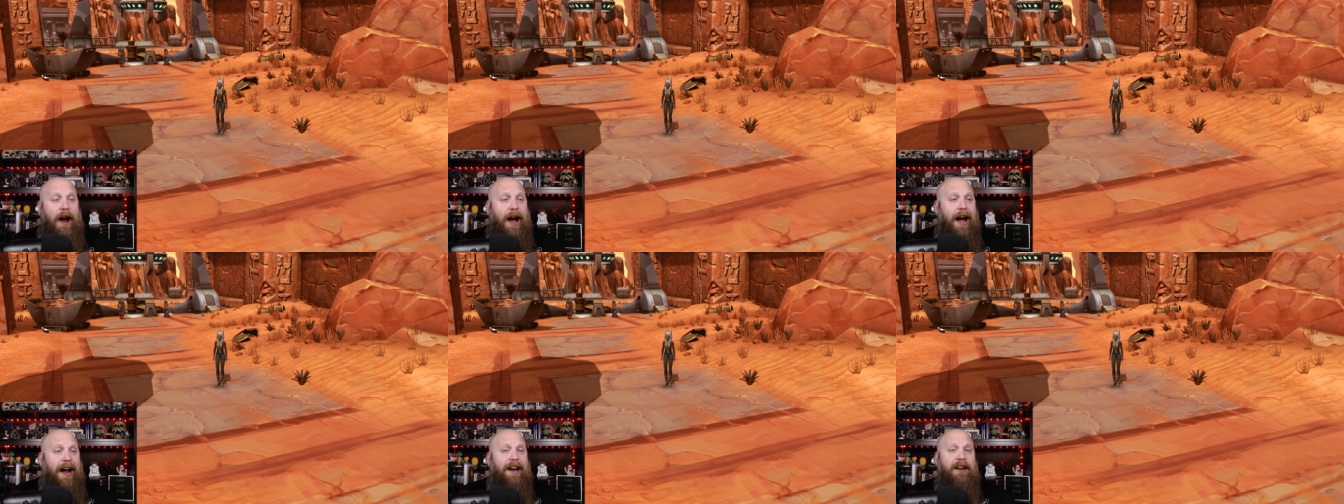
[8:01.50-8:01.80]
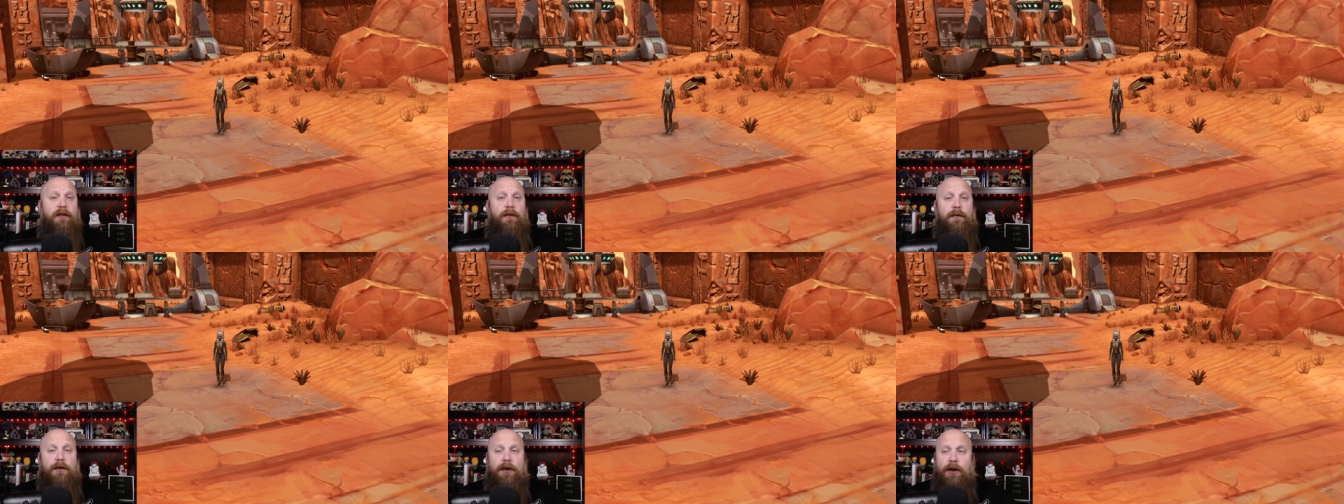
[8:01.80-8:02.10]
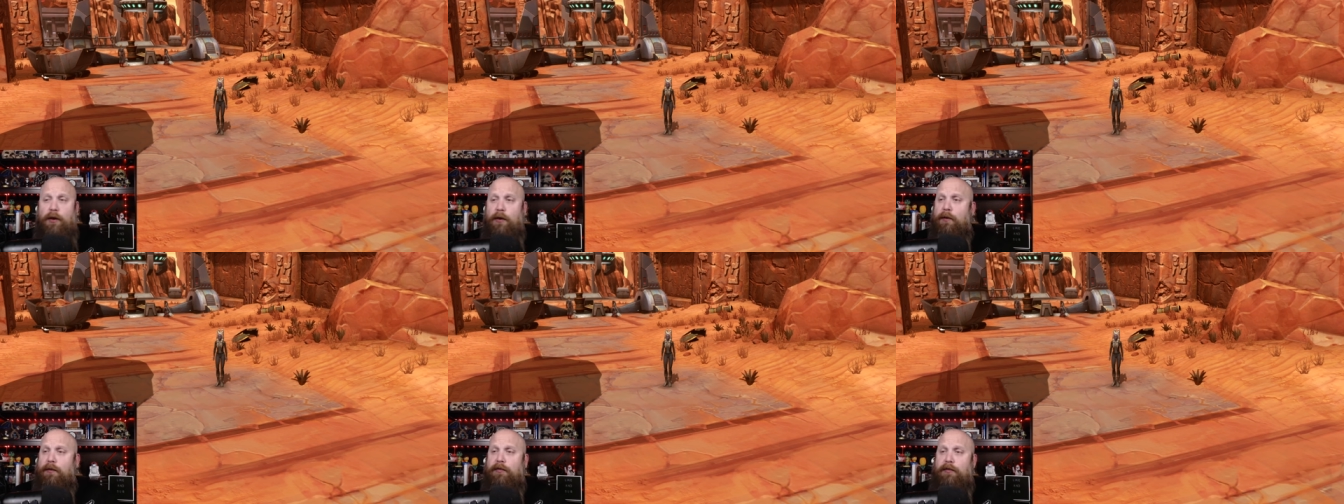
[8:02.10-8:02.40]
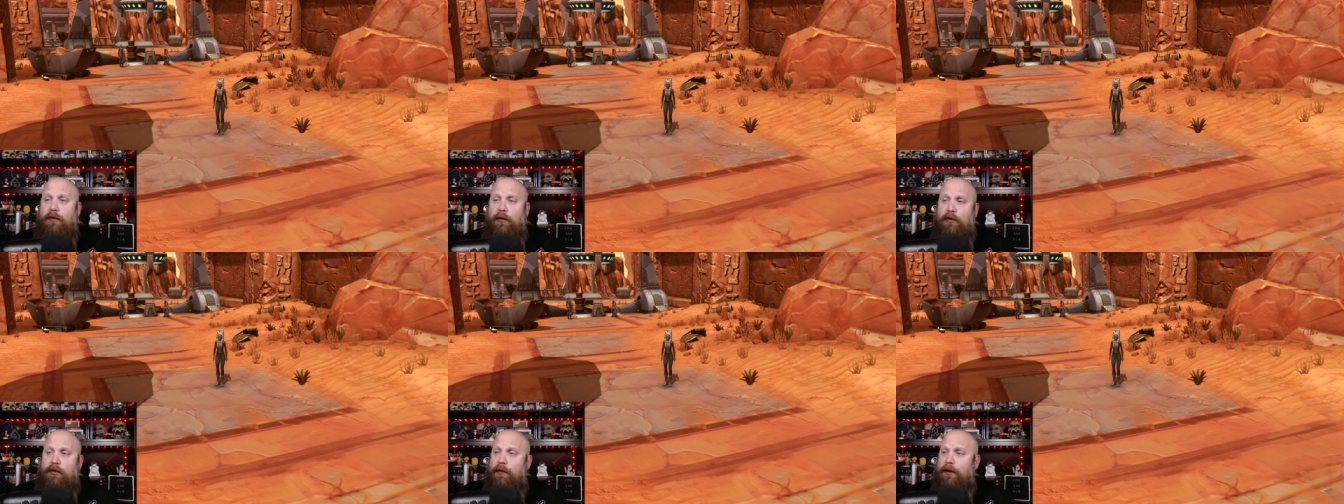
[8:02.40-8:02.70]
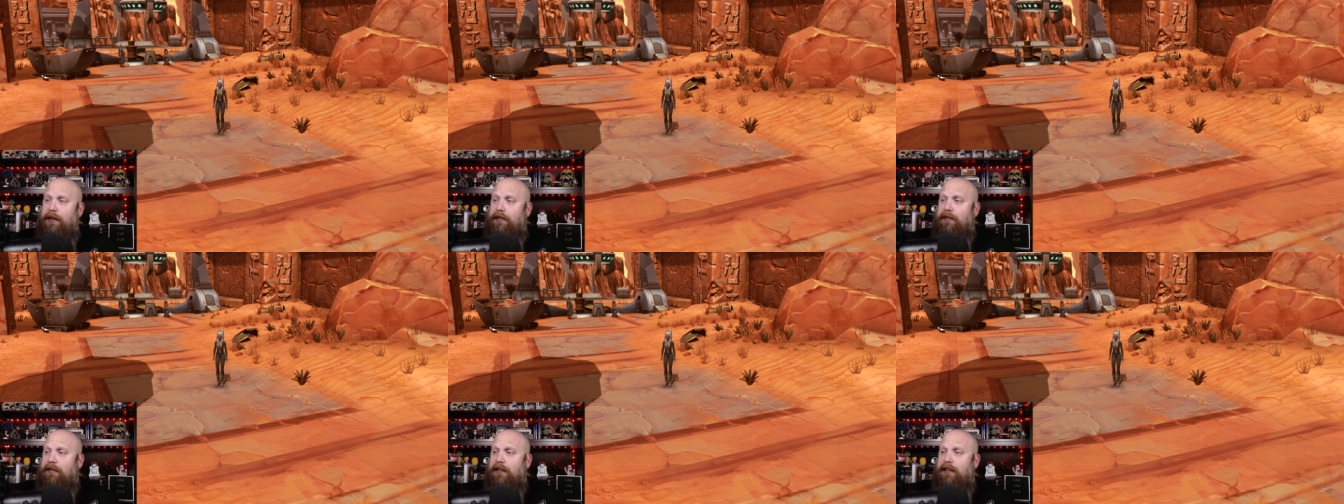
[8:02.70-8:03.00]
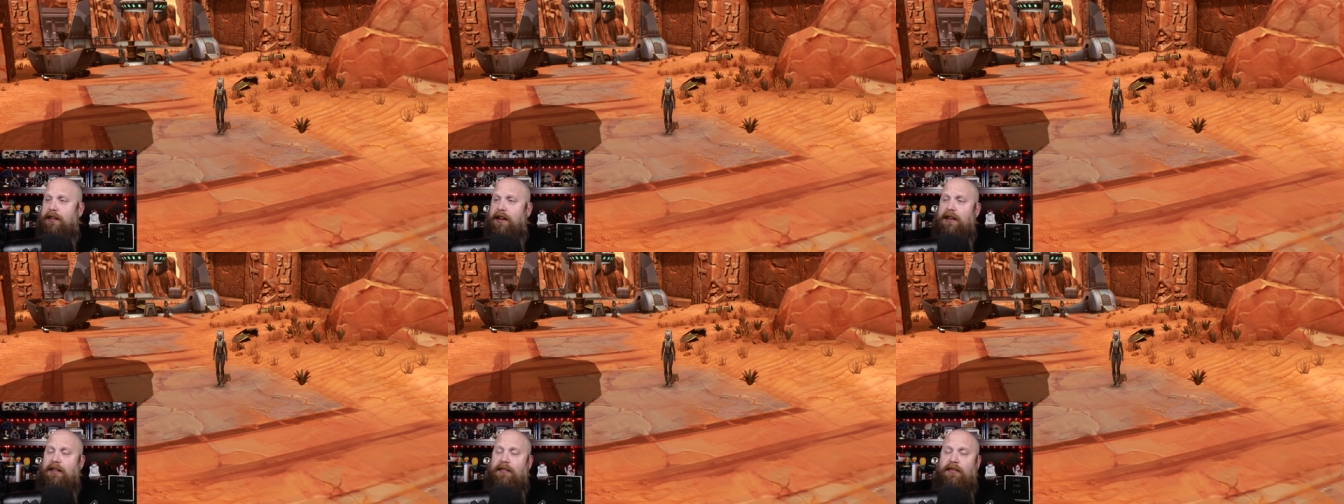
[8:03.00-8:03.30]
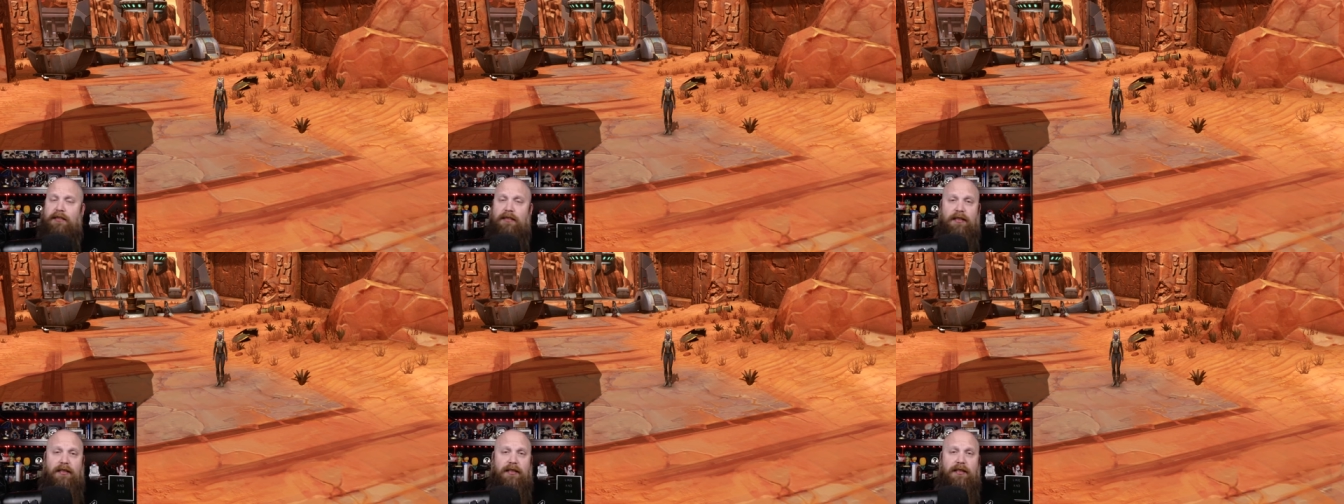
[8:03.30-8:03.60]
I do news, so Teresa
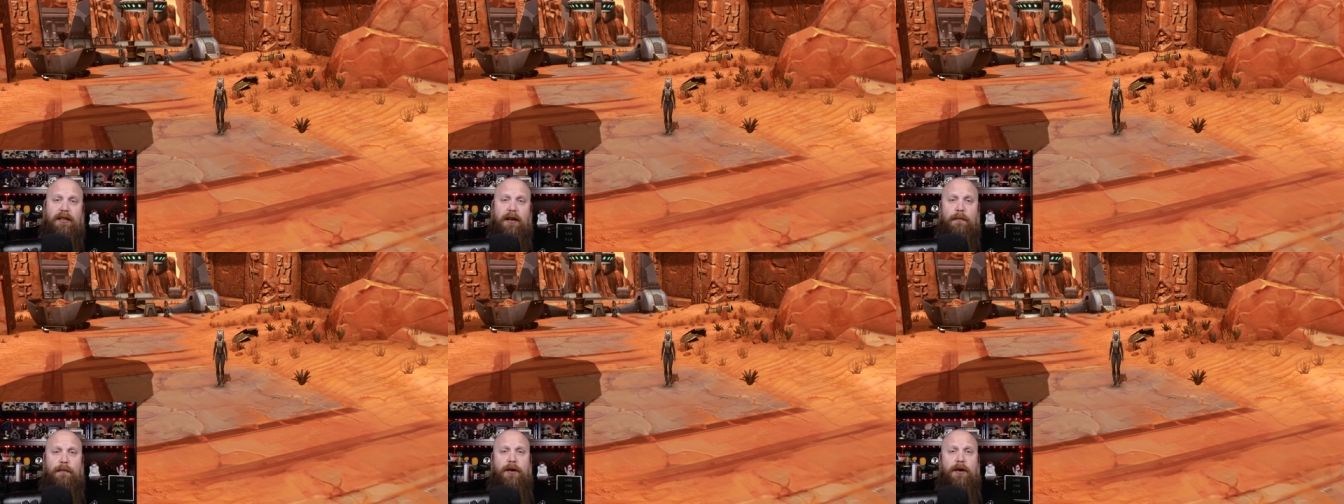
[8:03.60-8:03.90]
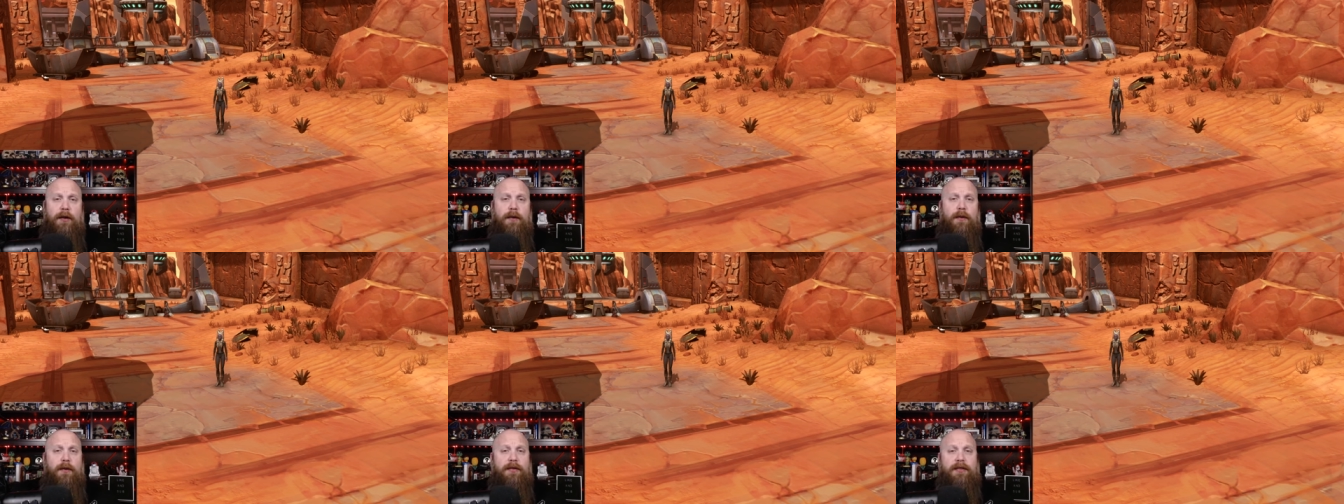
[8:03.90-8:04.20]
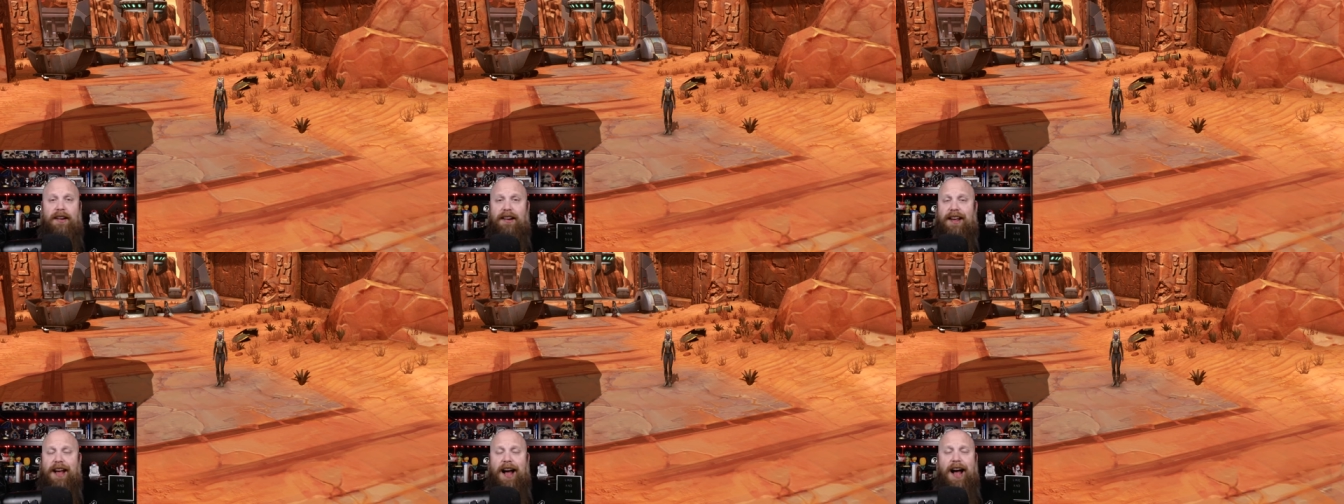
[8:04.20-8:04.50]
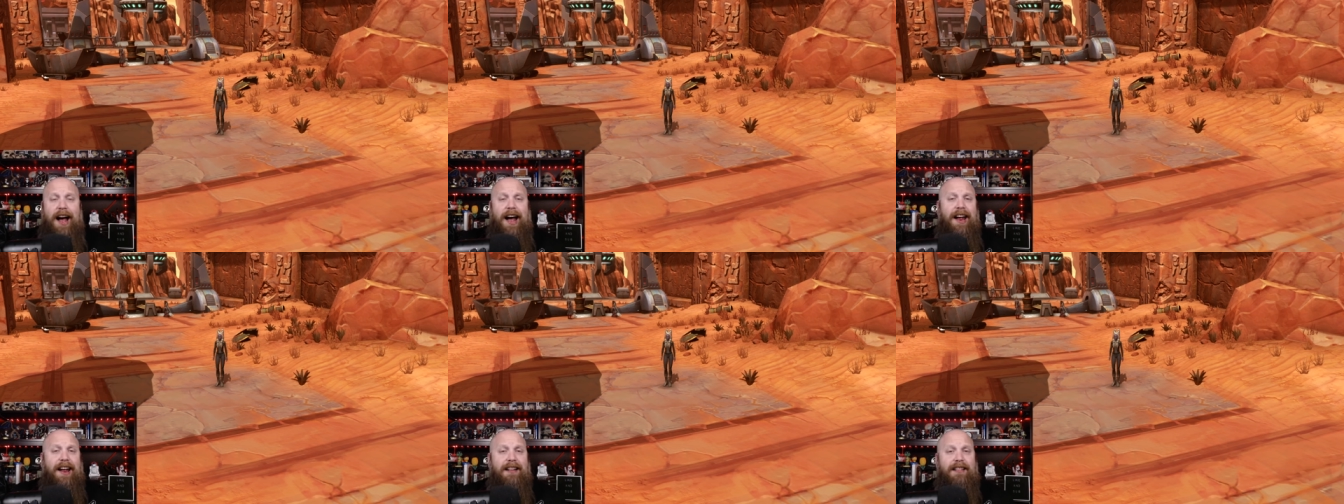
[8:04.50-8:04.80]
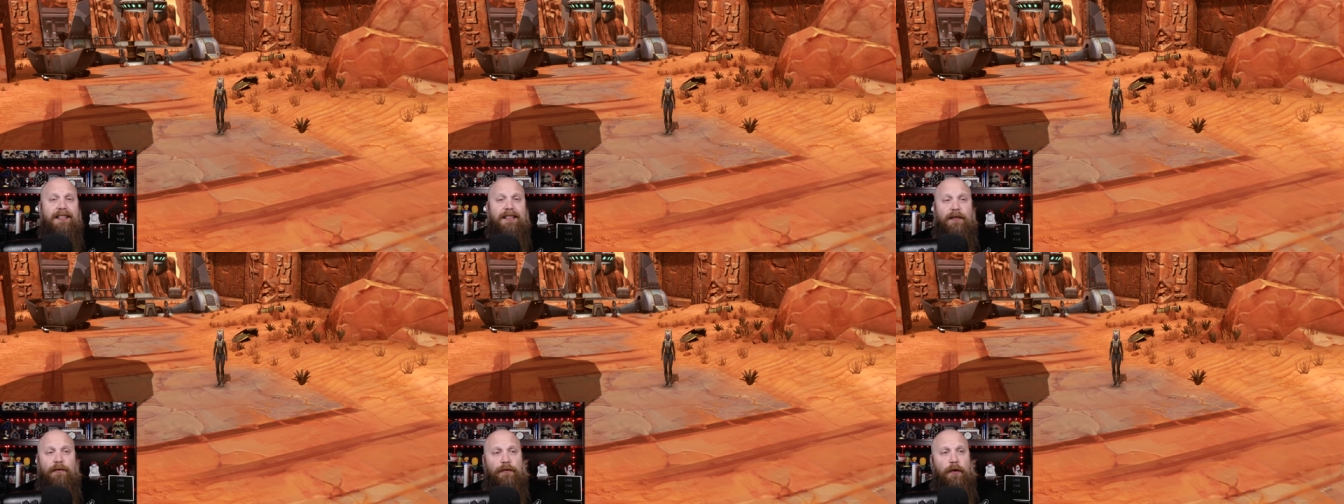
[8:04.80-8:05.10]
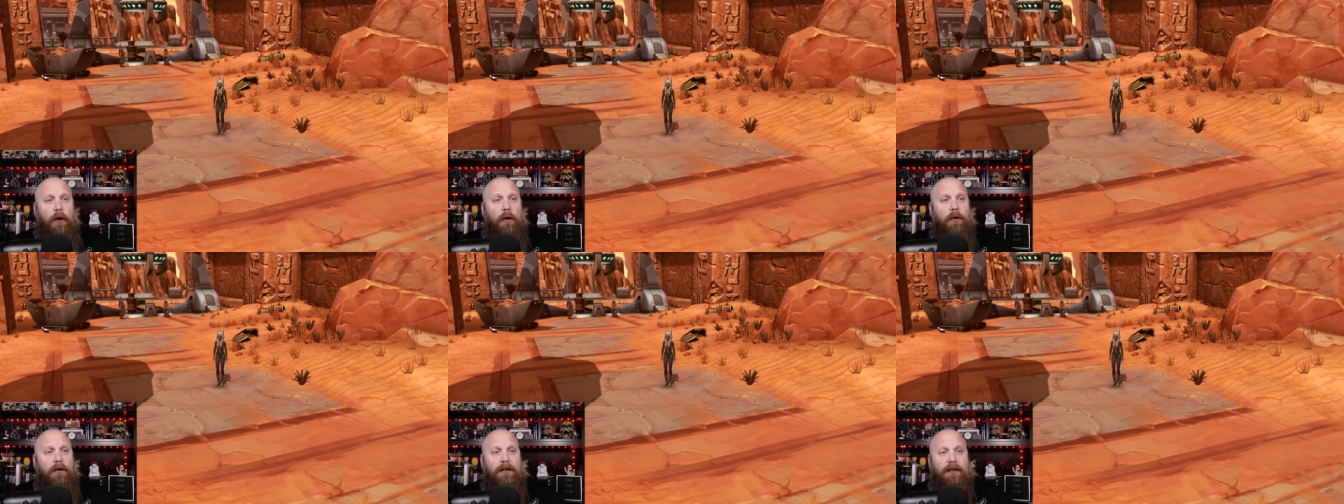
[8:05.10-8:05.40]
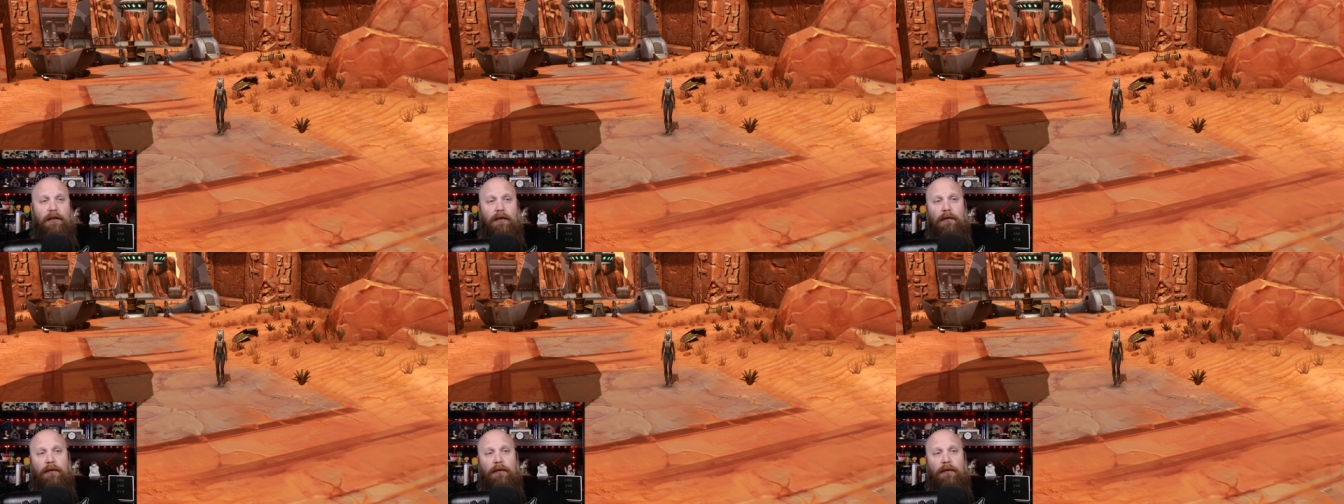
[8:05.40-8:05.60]
does some news and guides and Volk.